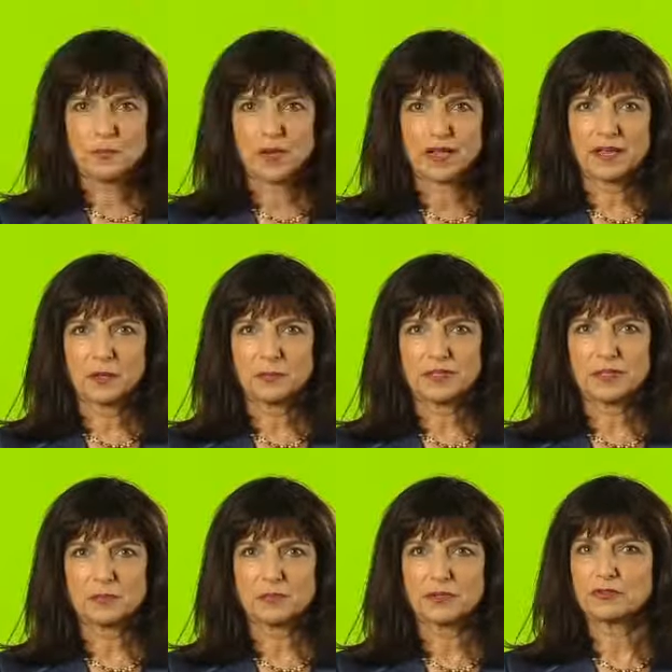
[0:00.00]
By helping
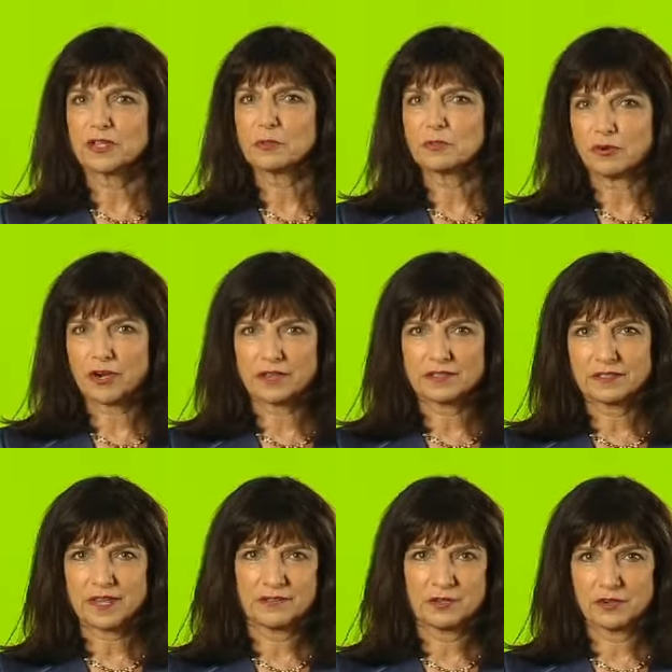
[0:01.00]
them build their brand
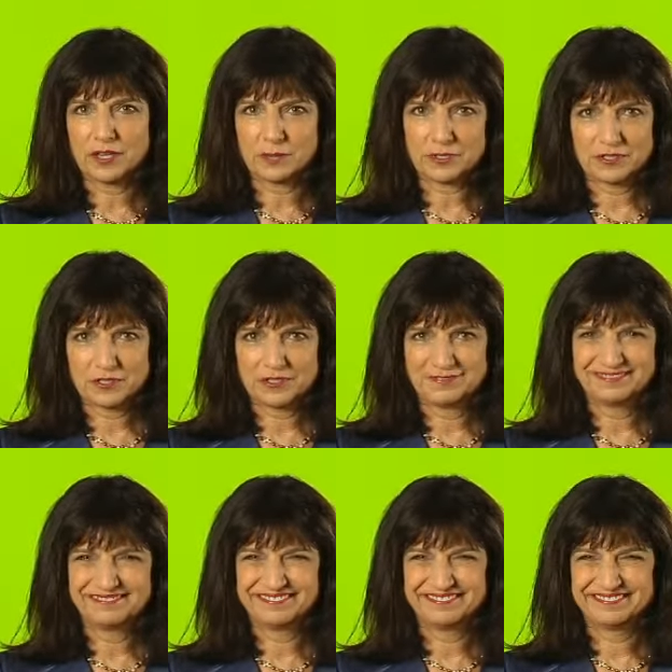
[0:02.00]
and their image.
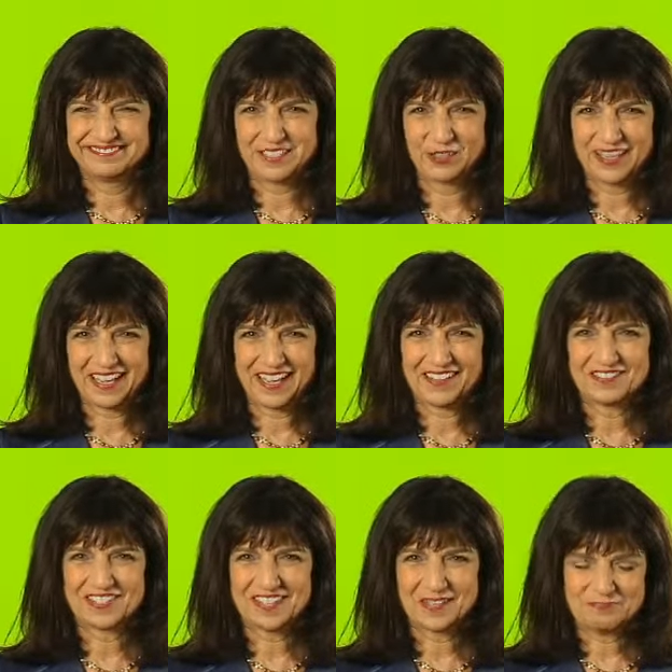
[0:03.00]
Okay, I have to
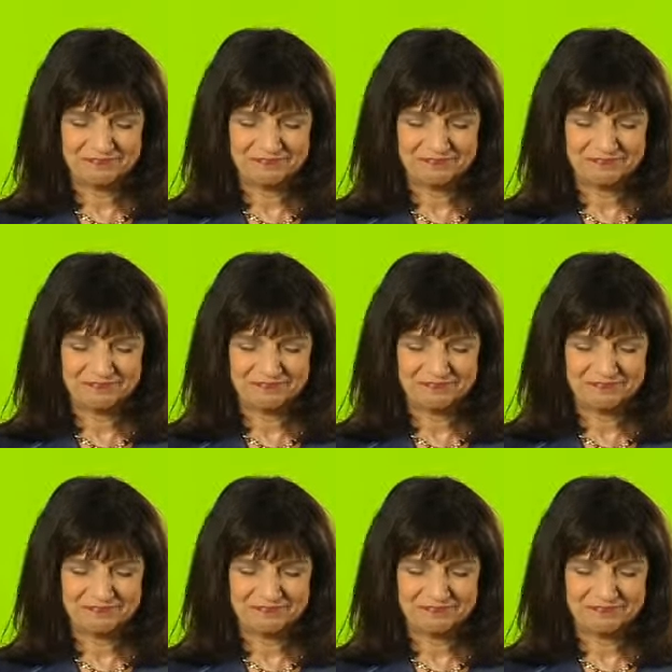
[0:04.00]
stop.